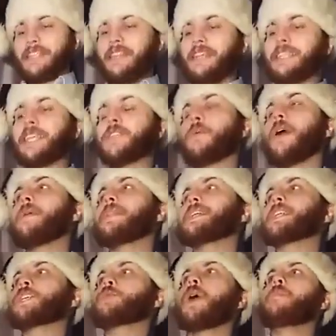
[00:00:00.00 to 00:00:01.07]
So this is
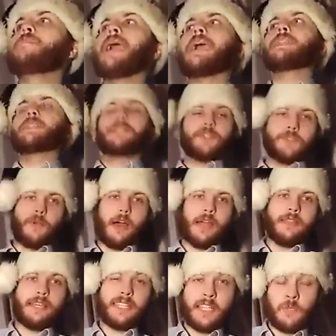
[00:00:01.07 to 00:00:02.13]
what matters,
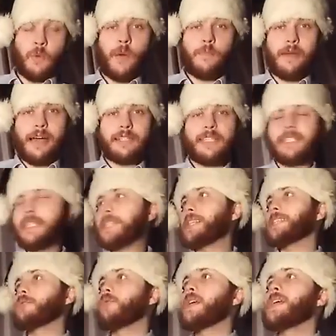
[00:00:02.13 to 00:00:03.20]
right? This is what matters. This
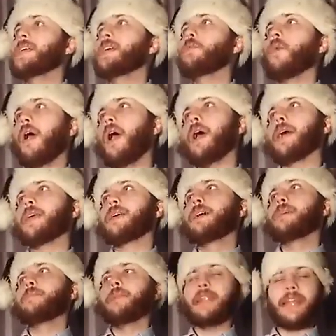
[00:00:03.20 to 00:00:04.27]
is really why
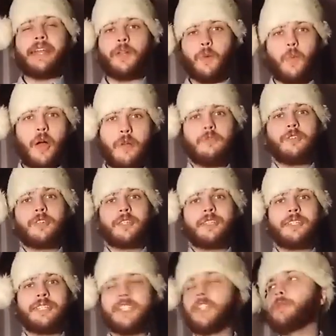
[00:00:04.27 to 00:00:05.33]
Millennial Woes
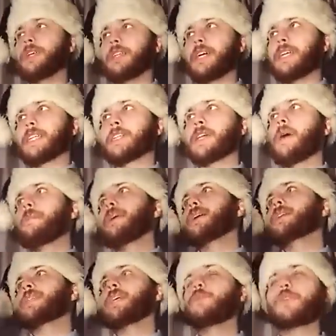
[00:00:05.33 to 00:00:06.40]
is doing this,
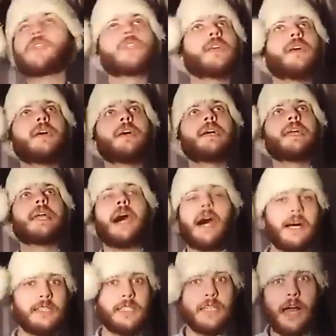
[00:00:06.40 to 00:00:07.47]
because he was
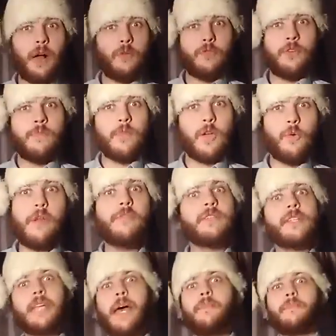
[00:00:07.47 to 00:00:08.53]
cast out from the
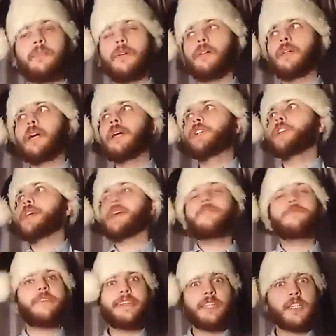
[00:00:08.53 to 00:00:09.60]
Grifter Temple. She
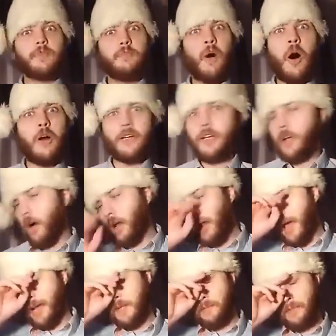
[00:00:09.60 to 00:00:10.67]
convinced Mark
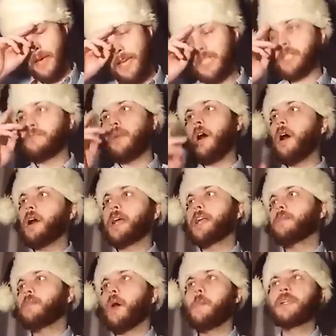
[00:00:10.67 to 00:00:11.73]
Collett, based Mark in
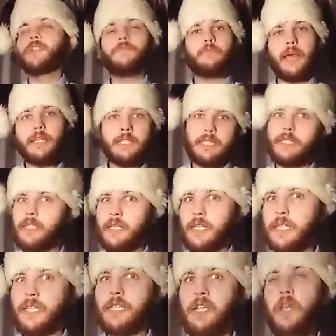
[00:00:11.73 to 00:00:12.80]
a moment of
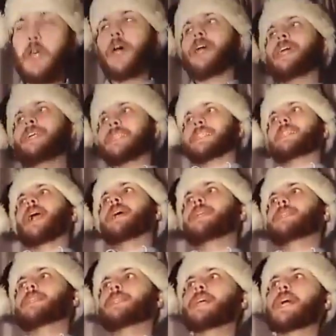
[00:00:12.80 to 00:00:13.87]
basedness. He
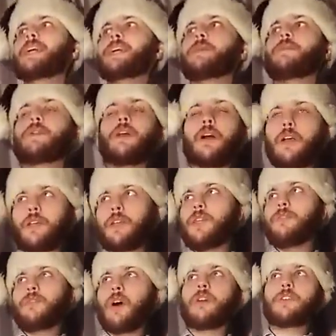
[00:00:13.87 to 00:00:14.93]
decided to say, "Look,
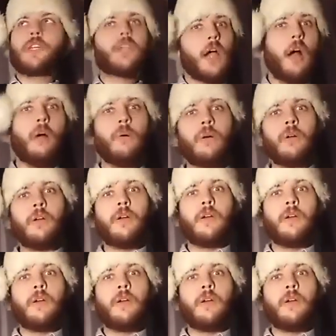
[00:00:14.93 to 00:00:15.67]
you've got to go.